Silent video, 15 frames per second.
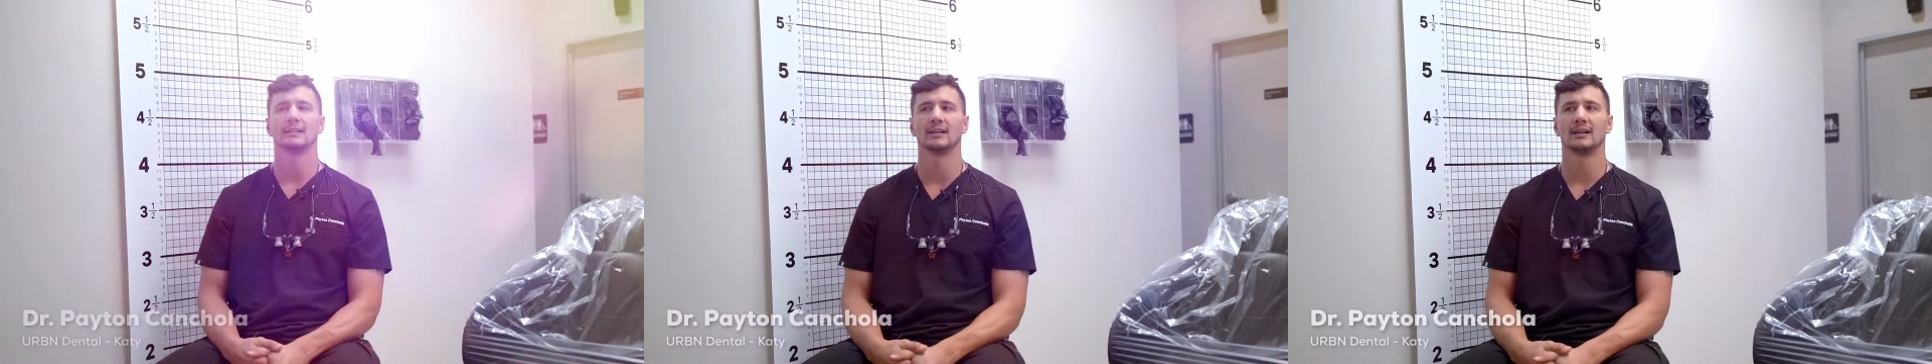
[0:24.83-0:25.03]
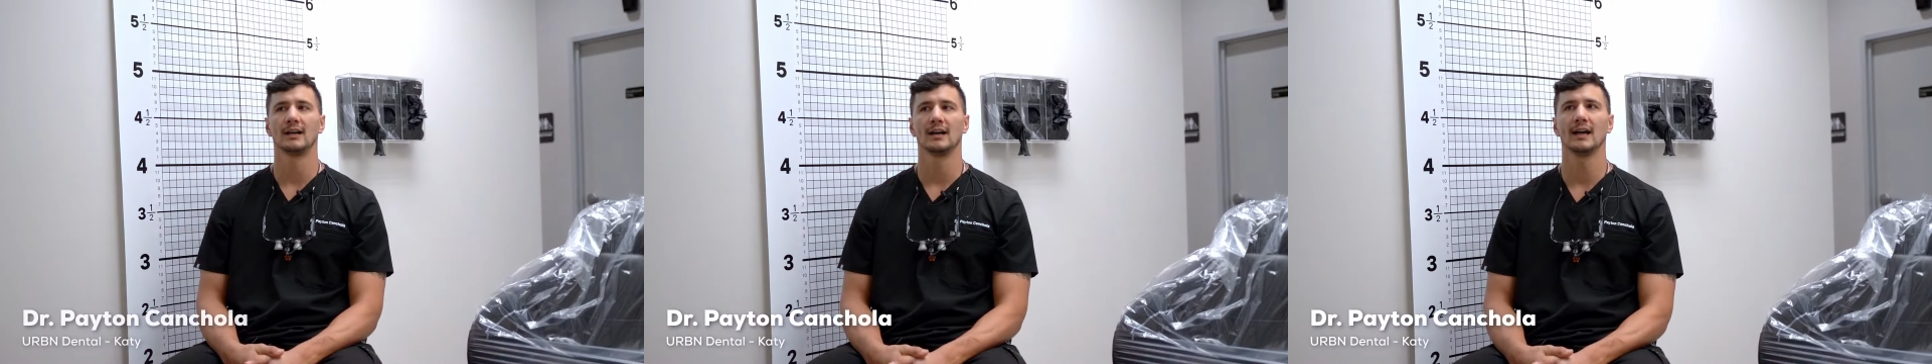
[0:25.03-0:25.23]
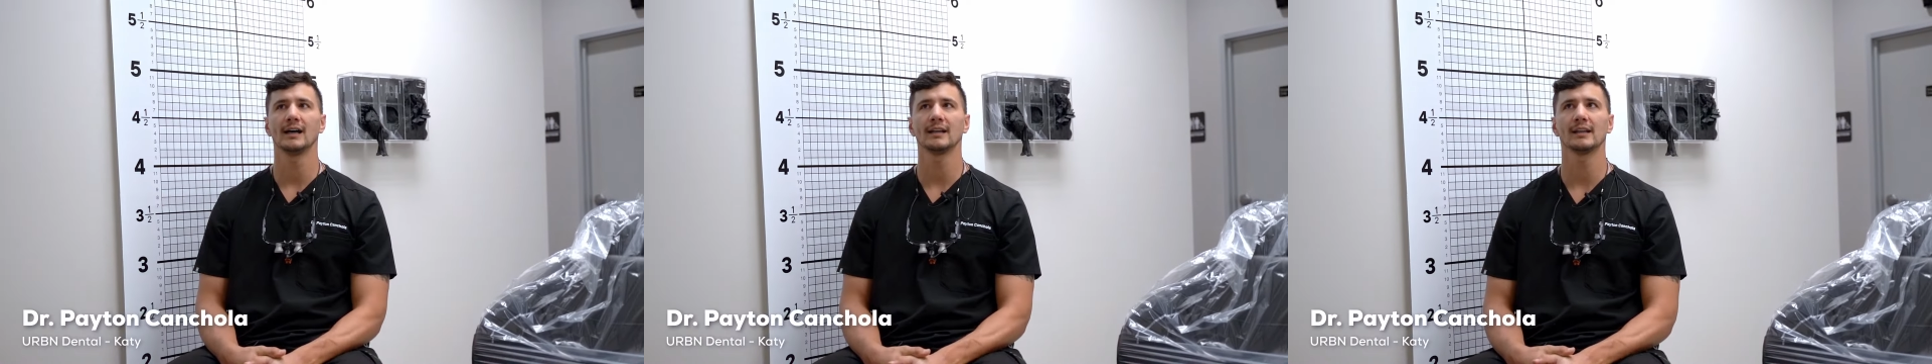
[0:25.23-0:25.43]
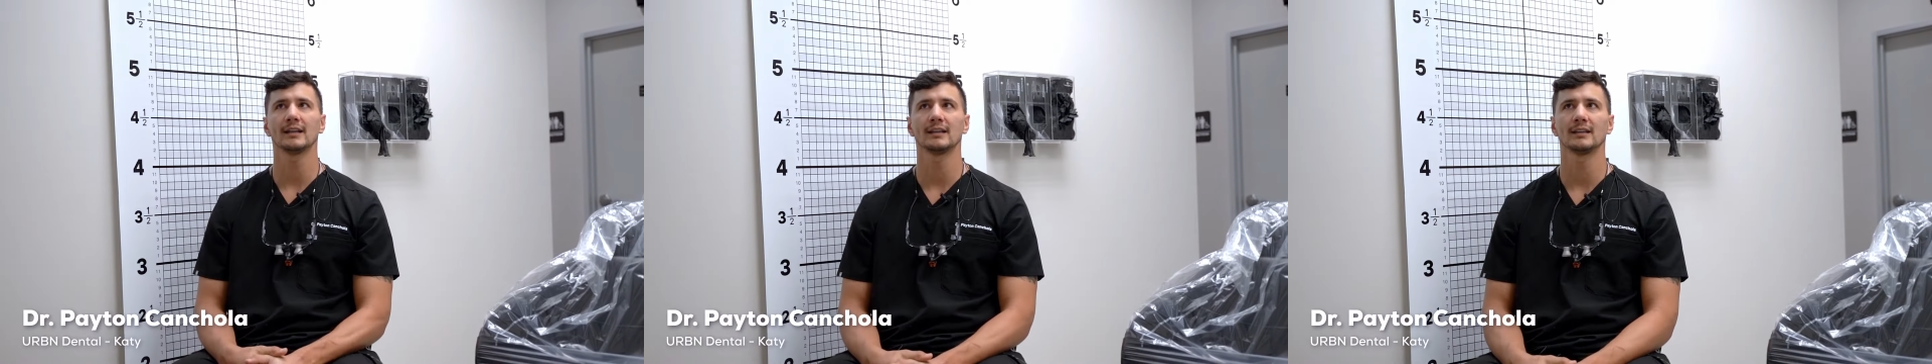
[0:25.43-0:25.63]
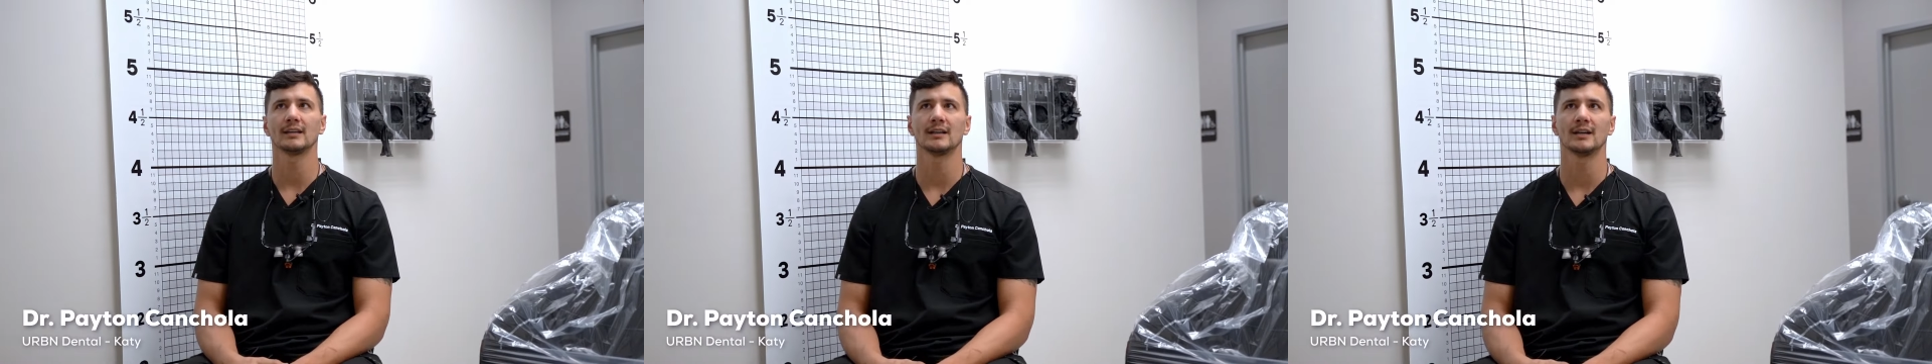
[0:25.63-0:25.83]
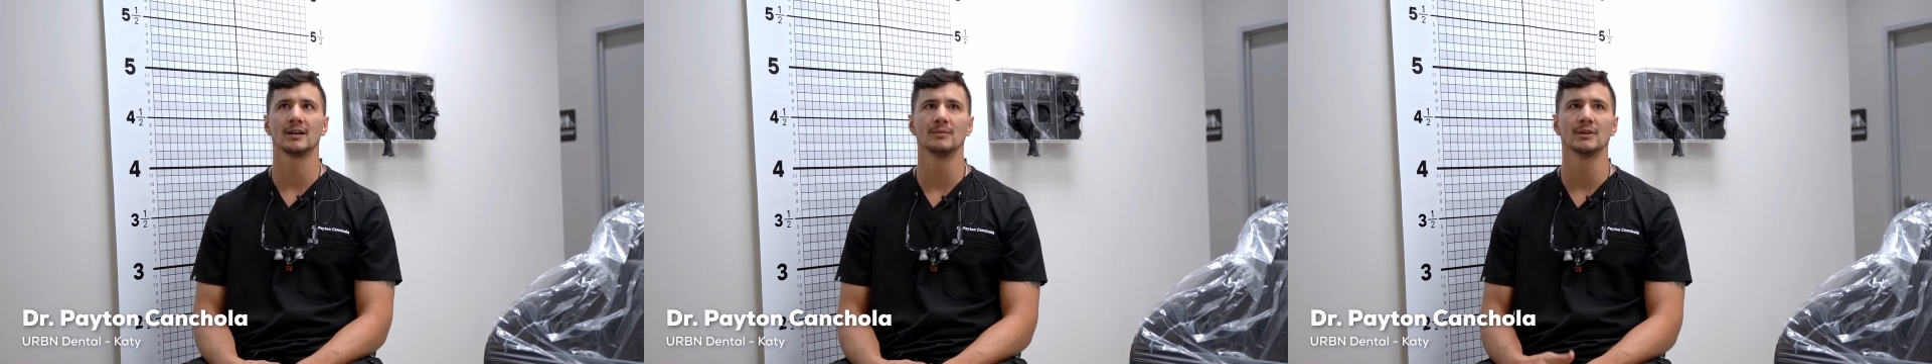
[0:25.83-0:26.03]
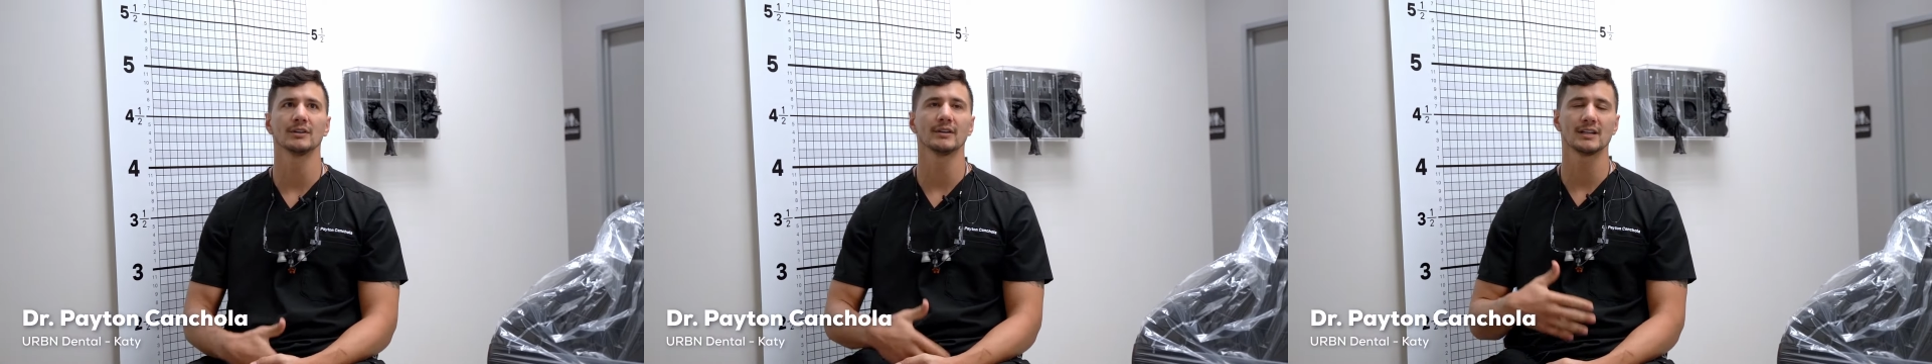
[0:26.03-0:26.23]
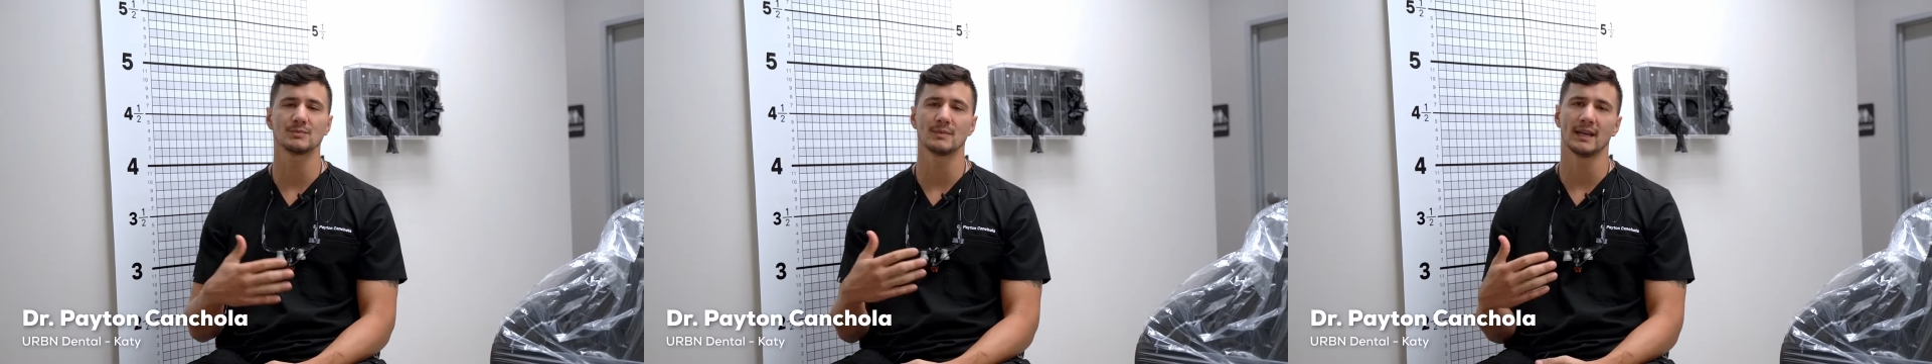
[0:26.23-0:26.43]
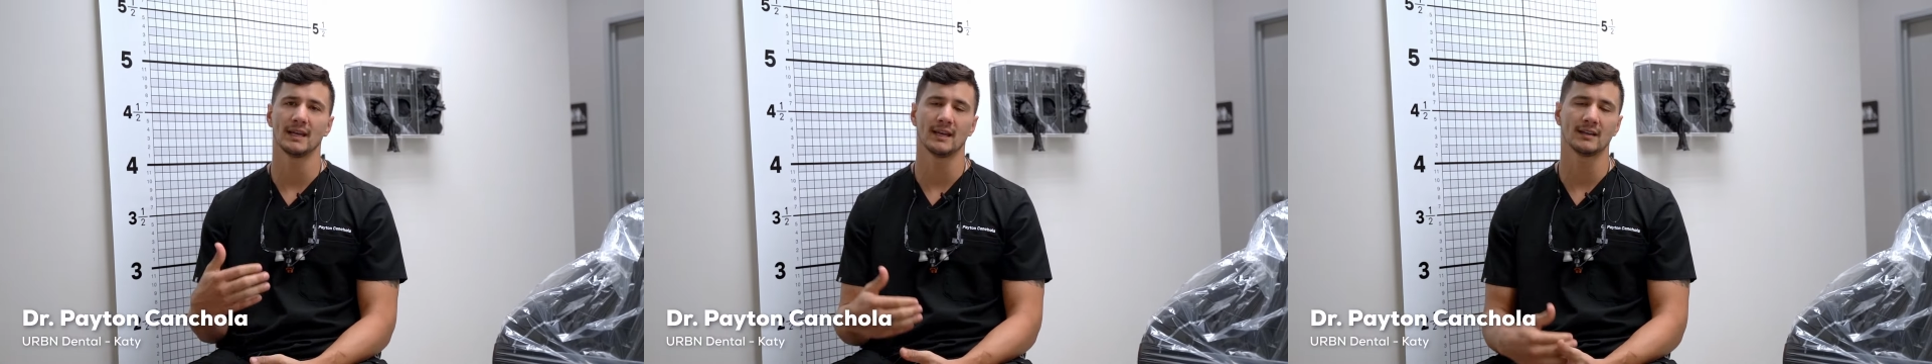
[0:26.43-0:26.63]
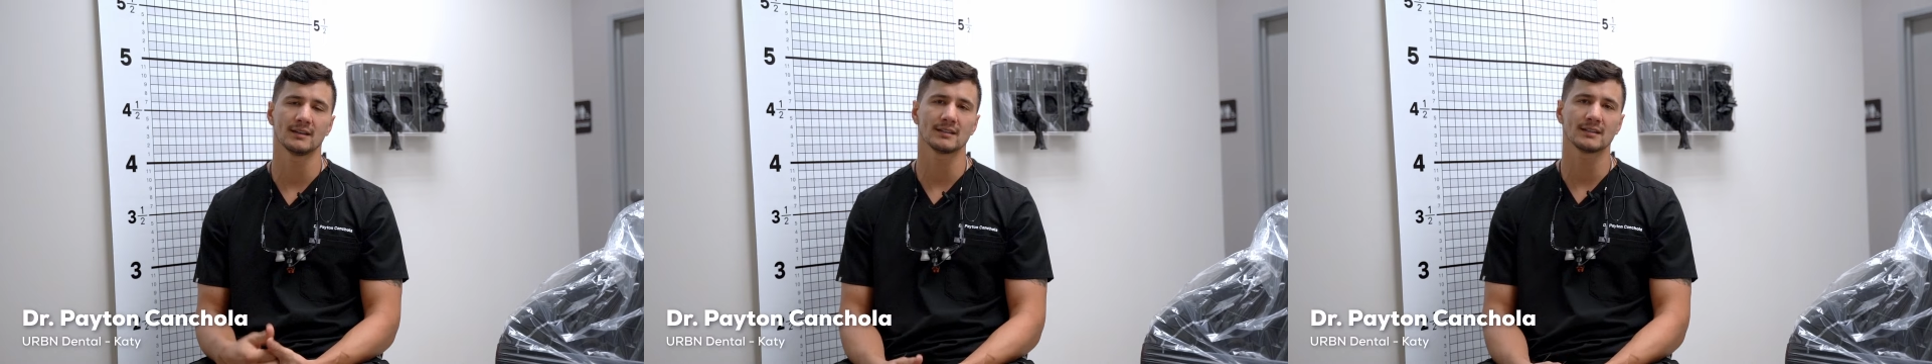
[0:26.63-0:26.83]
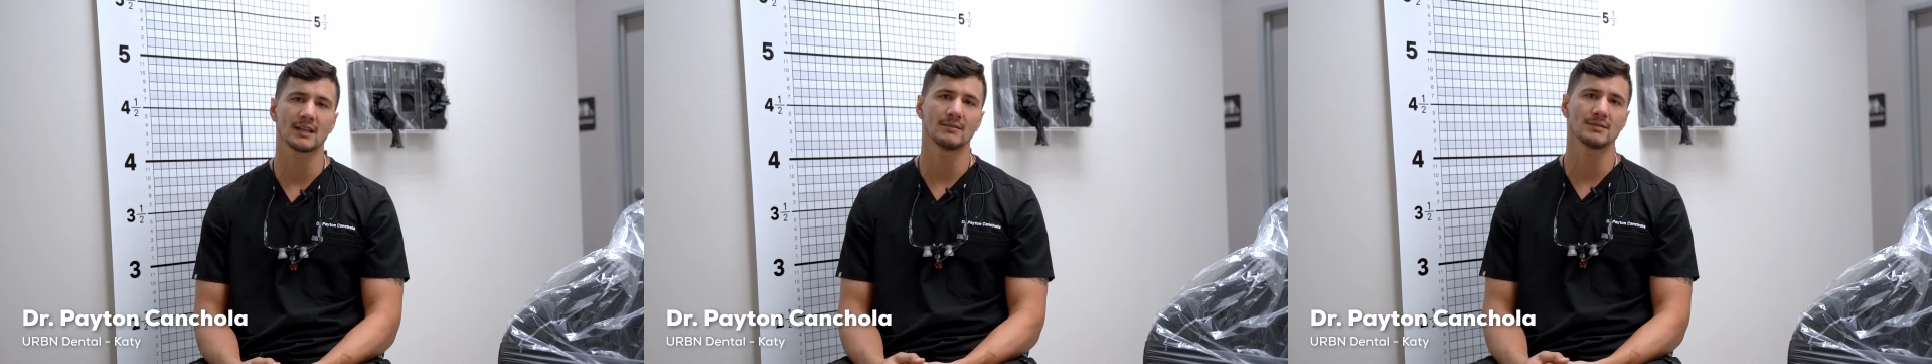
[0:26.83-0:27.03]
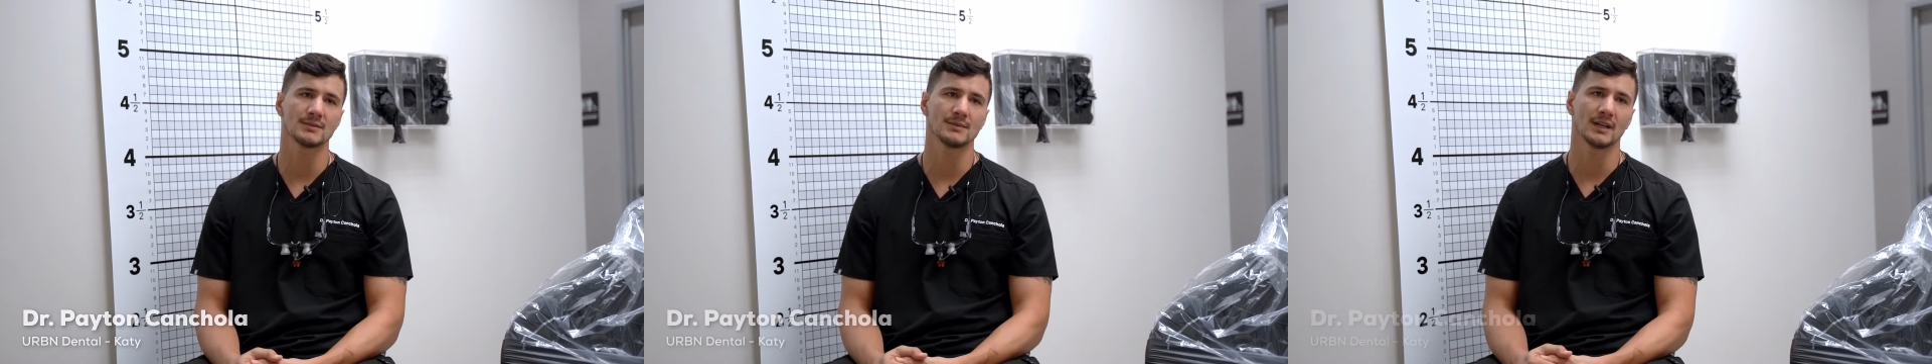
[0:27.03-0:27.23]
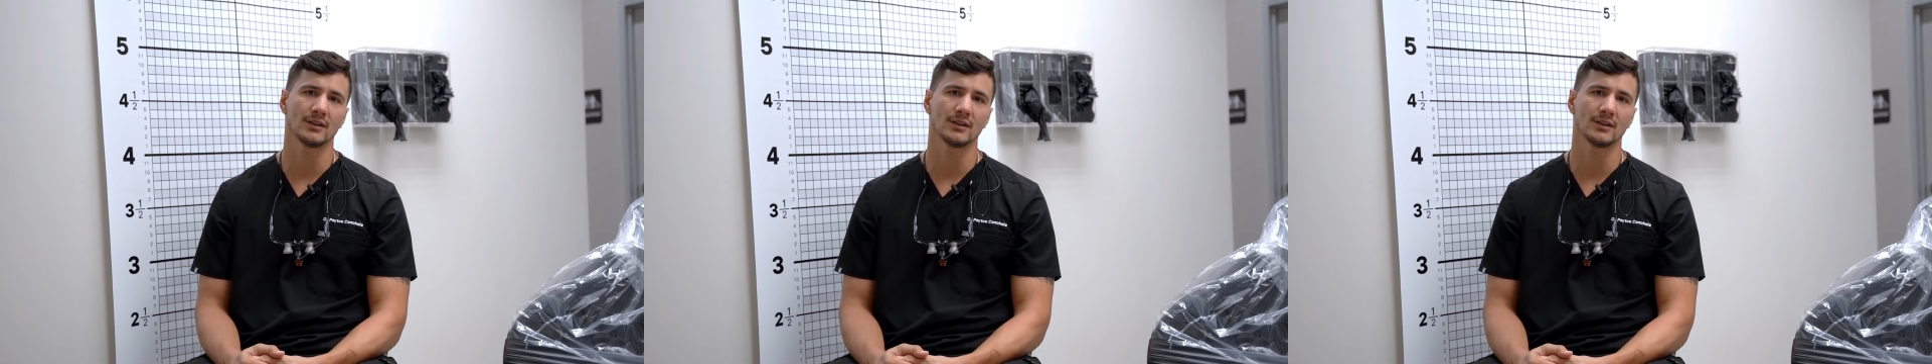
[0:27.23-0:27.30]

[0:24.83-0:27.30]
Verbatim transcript: Uh, I had a uh, middle aged man come to me